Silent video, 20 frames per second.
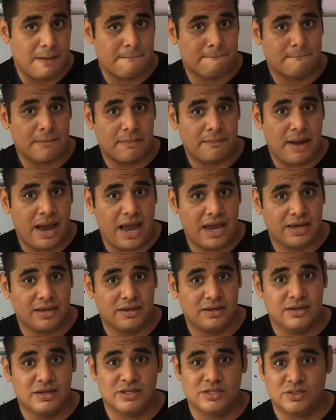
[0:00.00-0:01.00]
Bye-bye.
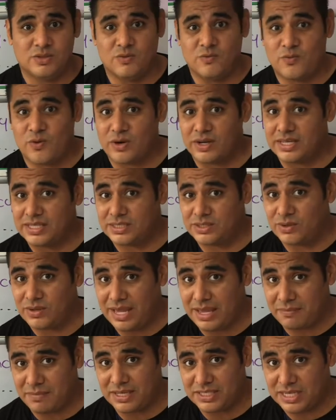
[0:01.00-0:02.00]
Don't forget to like
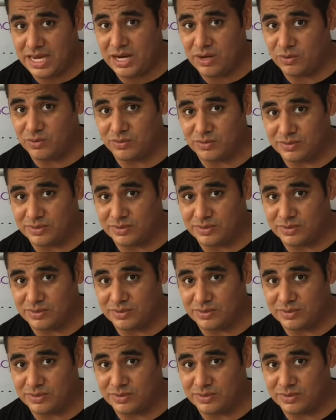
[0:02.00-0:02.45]
my channel,